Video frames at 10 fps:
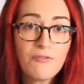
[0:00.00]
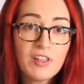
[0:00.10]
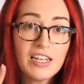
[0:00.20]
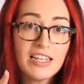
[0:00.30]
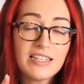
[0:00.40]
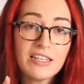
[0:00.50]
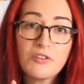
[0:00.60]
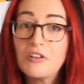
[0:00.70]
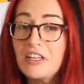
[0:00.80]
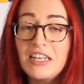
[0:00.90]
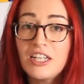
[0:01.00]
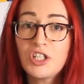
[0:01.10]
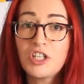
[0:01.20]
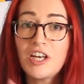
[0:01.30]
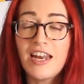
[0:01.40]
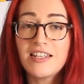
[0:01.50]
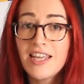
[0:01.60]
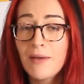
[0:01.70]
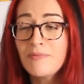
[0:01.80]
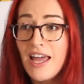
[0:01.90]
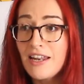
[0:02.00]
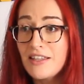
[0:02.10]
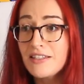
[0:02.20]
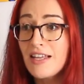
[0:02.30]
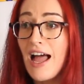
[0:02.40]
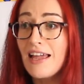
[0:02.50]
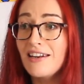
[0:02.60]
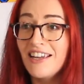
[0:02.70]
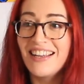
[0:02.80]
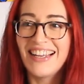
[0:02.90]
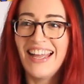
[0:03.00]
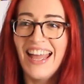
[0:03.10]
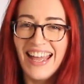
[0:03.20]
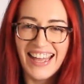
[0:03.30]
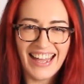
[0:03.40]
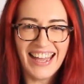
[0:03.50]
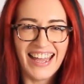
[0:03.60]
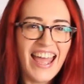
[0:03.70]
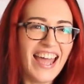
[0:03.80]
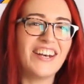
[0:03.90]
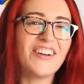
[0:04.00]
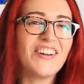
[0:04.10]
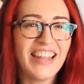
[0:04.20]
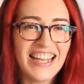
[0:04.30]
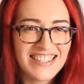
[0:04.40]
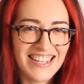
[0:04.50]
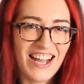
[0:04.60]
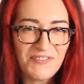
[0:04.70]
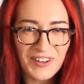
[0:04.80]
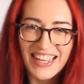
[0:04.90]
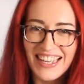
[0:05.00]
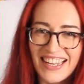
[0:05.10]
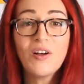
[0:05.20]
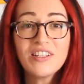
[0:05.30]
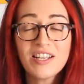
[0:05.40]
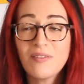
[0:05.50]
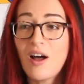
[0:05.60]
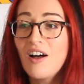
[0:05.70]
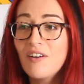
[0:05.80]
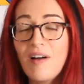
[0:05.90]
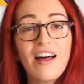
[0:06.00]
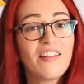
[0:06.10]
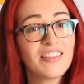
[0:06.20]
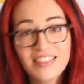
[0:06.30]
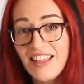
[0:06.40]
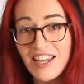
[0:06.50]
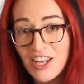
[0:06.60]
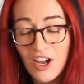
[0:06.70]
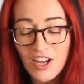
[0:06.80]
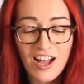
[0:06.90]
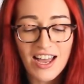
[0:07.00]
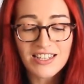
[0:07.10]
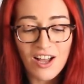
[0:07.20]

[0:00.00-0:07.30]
If the lid's in good condition and it's kept out of the sun and all that stuff. Awesome. Oh, well, there you go, guys.